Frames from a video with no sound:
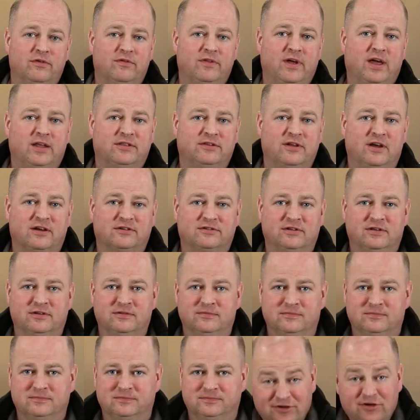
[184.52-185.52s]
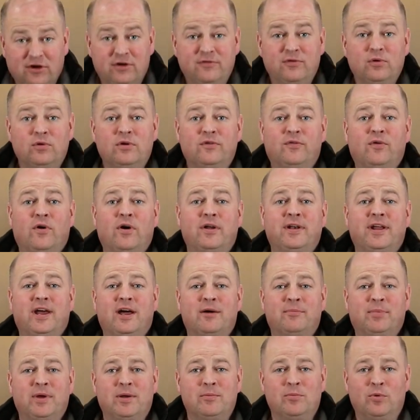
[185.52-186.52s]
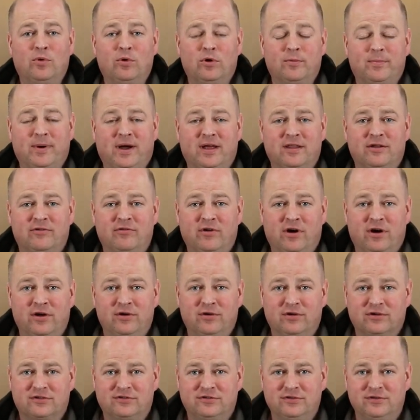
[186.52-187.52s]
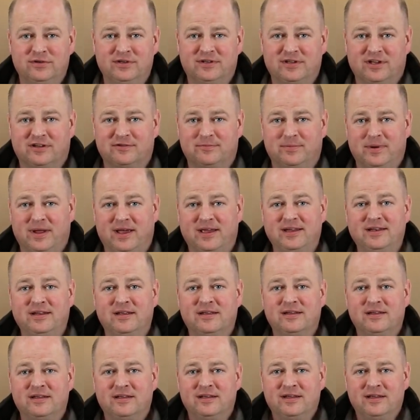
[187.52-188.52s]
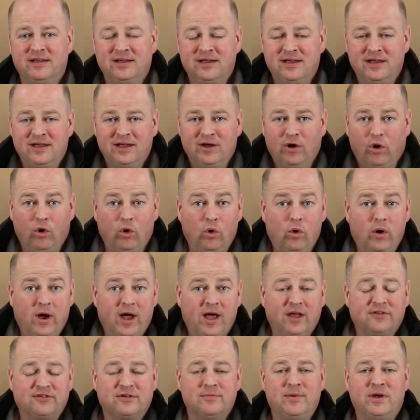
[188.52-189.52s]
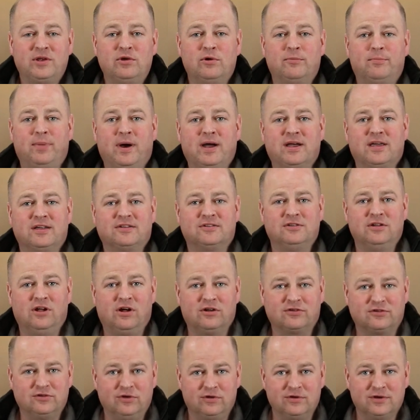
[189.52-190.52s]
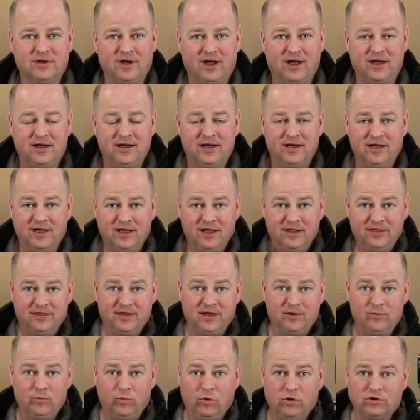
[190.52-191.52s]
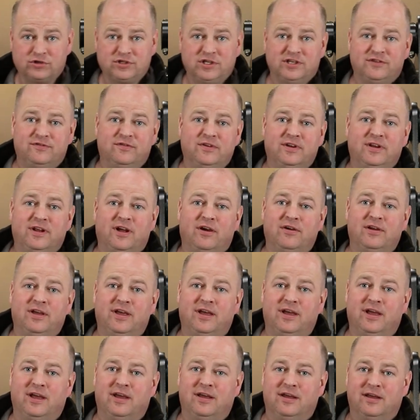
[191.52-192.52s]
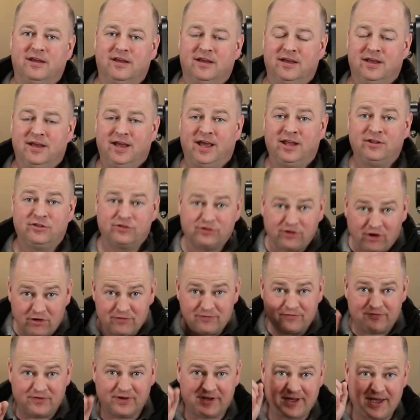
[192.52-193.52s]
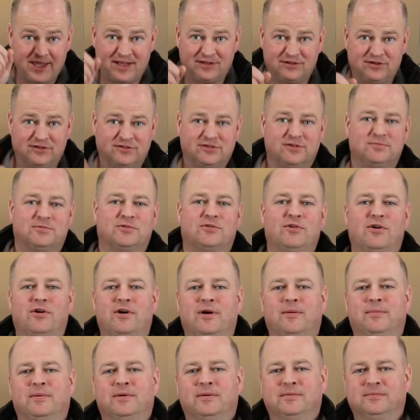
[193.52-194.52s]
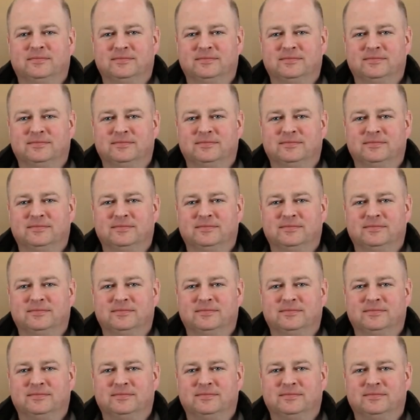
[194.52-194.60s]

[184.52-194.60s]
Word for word: of that ducting. So if you want to find out a bit more about the Rhinox Uni-Tusk blade, or how to make your buckets last longer, then watch this video here, and don't forget to subscribe.